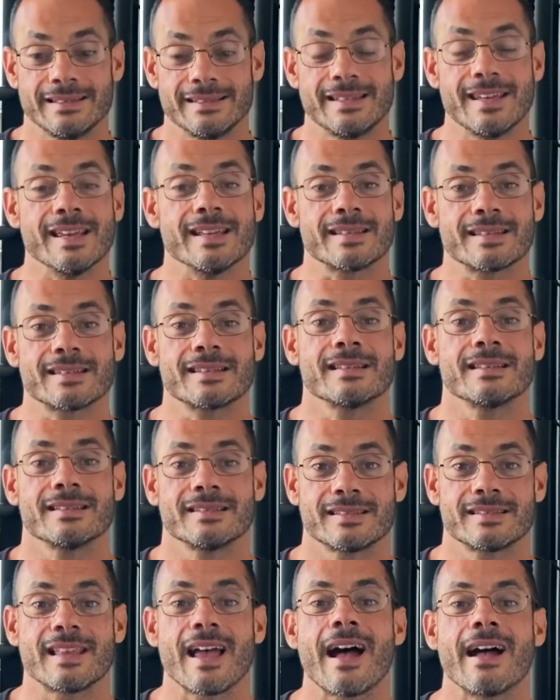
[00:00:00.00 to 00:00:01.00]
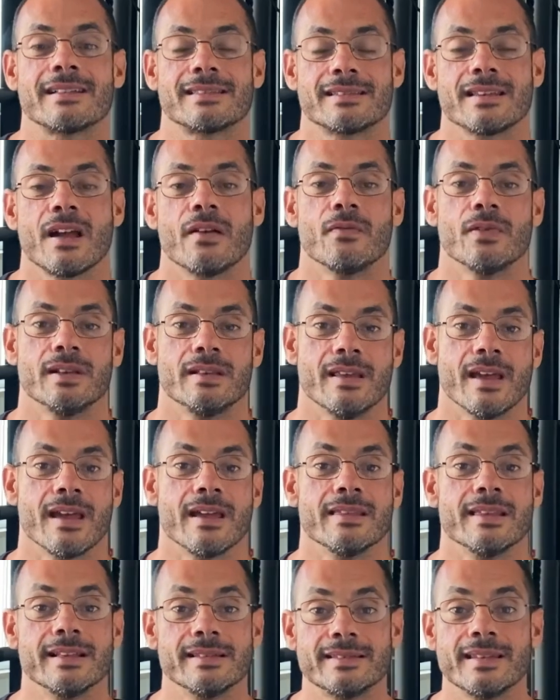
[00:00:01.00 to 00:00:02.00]
takes stats every
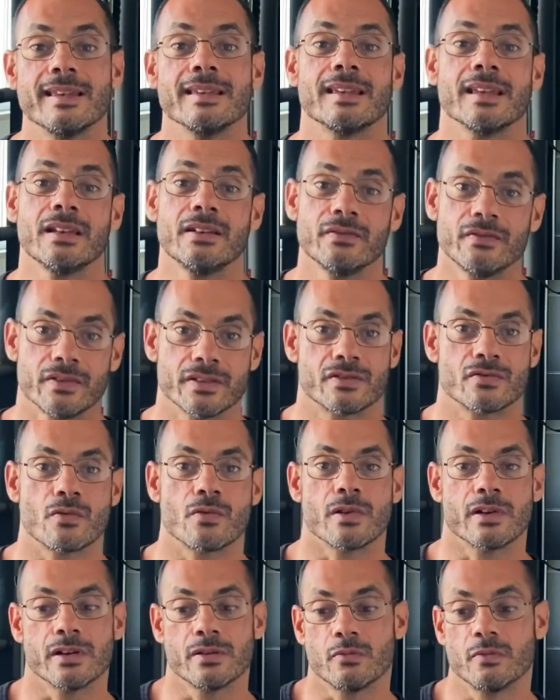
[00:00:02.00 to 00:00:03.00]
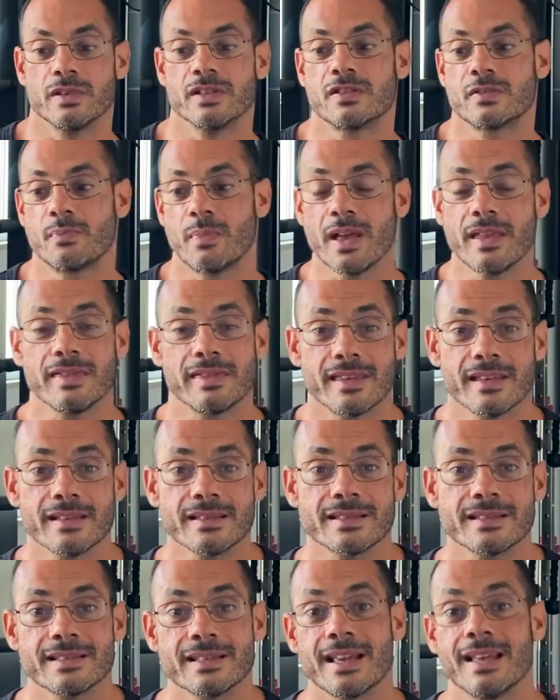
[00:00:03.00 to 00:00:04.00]
day. They take inventory. We spent
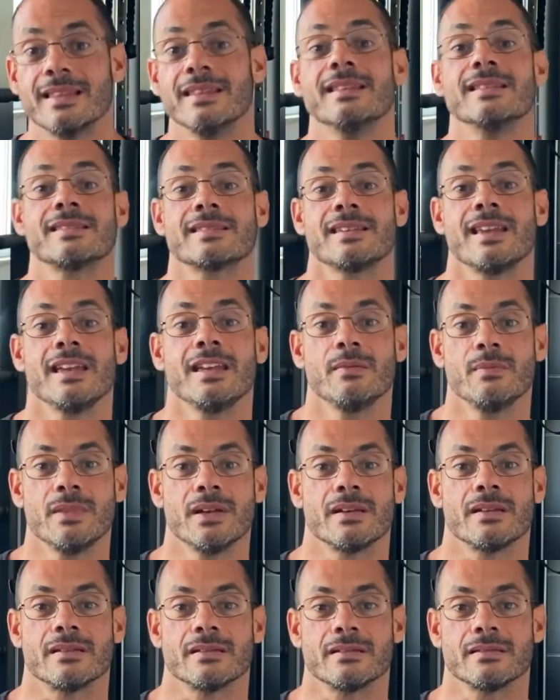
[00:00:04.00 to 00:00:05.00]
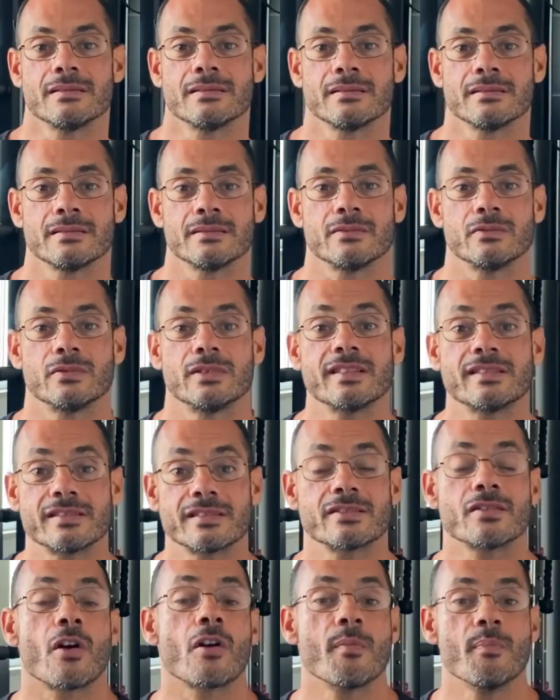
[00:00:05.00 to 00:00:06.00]
this and this came in. This
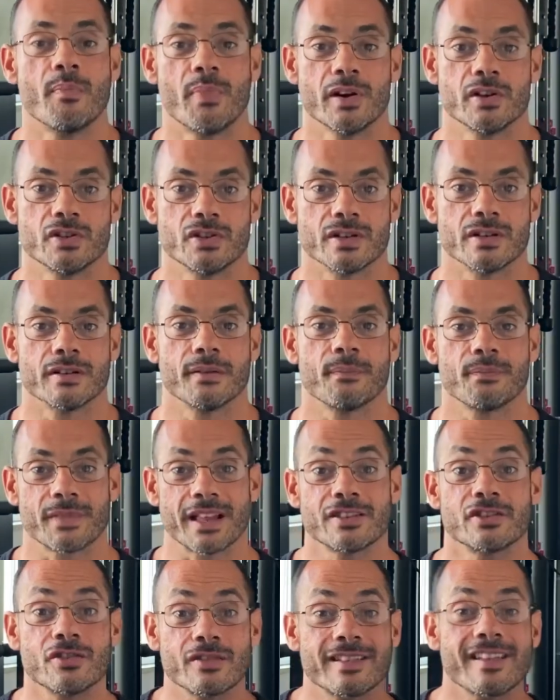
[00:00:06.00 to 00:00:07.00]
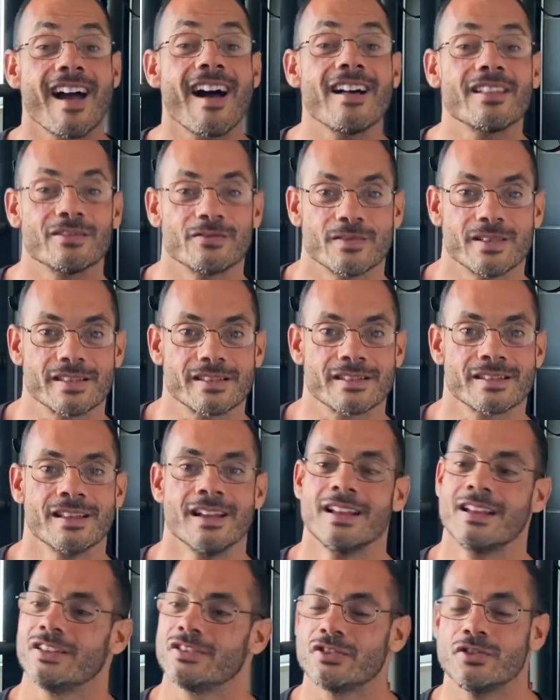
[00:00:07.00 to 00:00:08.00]
is our budget. That's your calories.
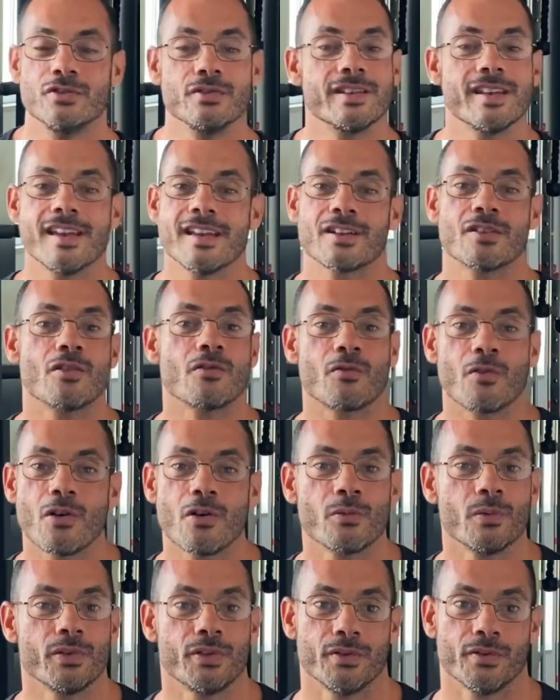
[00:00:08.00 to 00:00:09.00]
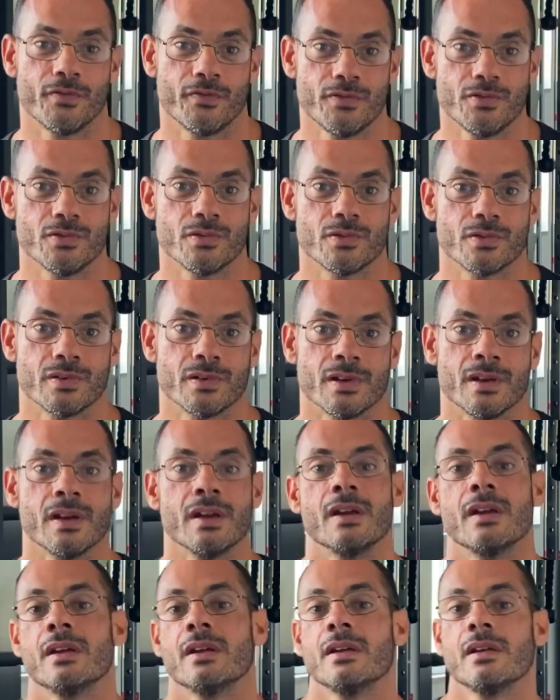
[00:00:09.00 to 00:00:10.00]
So you can't go wrong with your food.
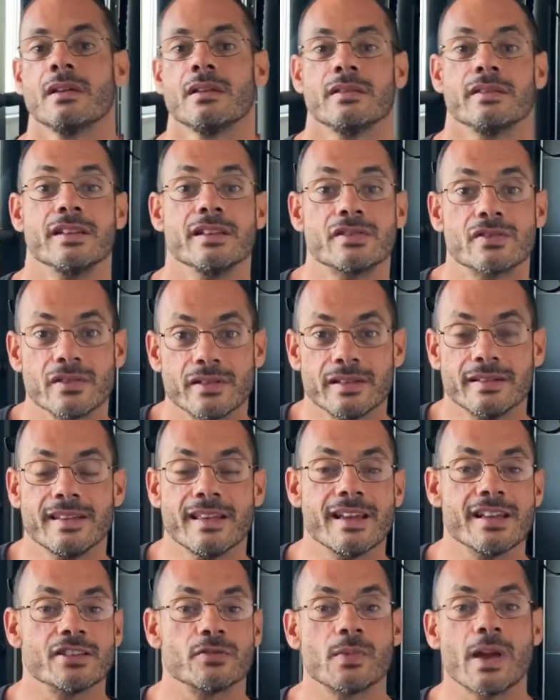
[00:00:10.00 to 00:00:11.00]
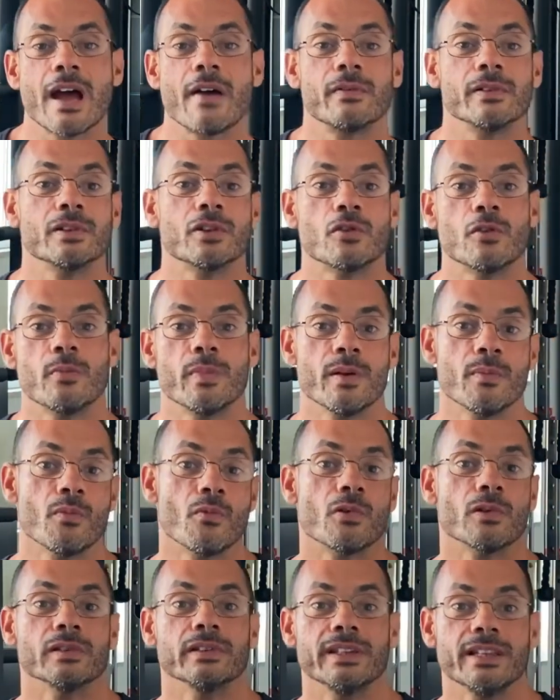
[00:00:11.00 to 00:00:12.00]
These are the days we have a little bit
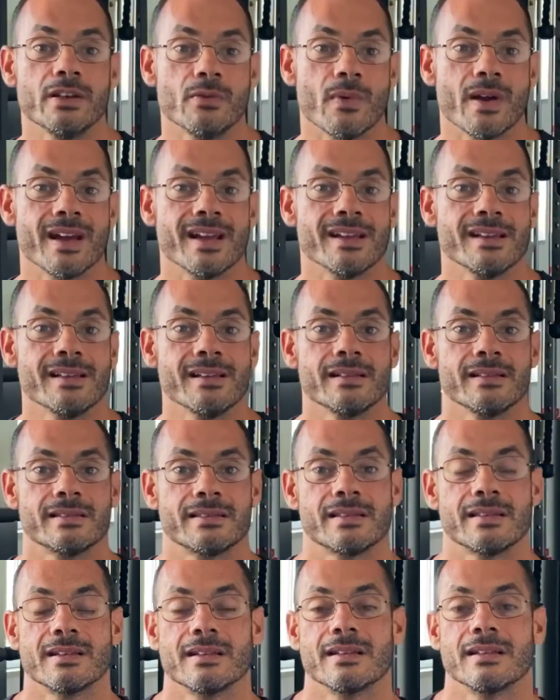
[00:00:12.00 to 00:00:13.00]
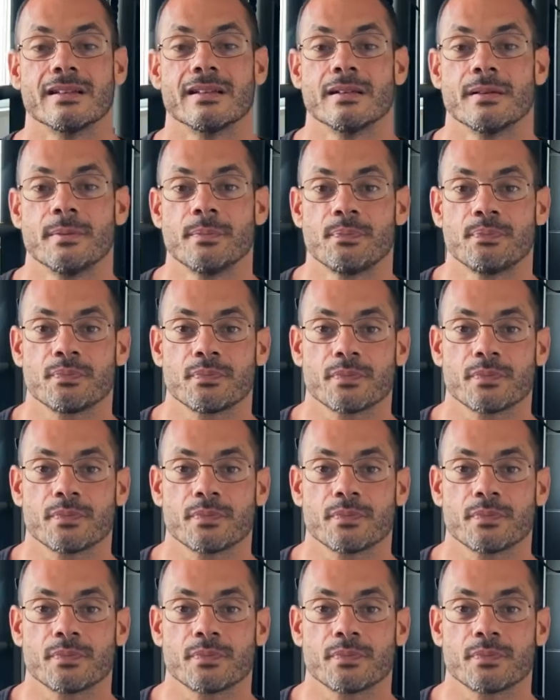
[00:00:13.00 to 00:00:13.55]
more leeway to,